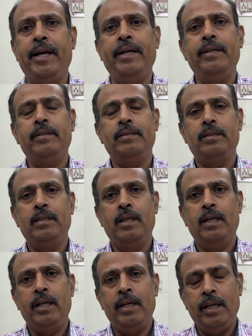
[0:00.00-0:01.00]
gain
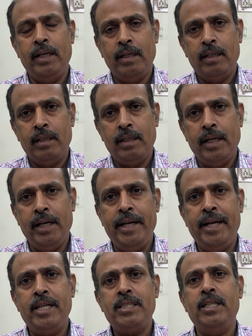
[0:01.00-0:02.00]

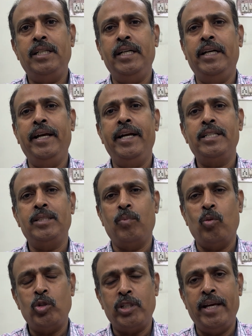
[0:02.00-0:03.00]
indicates
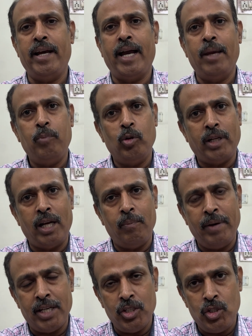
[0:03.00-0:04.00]
mostly a
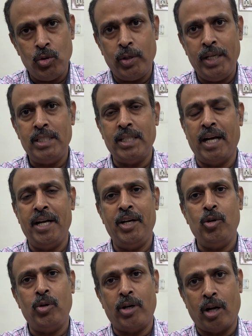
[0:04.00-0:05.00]
hypothalamic injury secondary
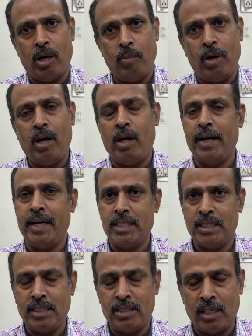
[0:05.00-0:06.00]
to trauma or
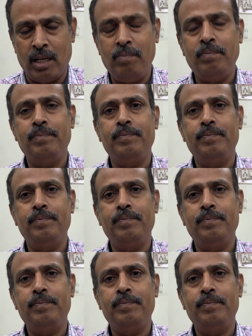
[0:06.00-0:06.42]
etc.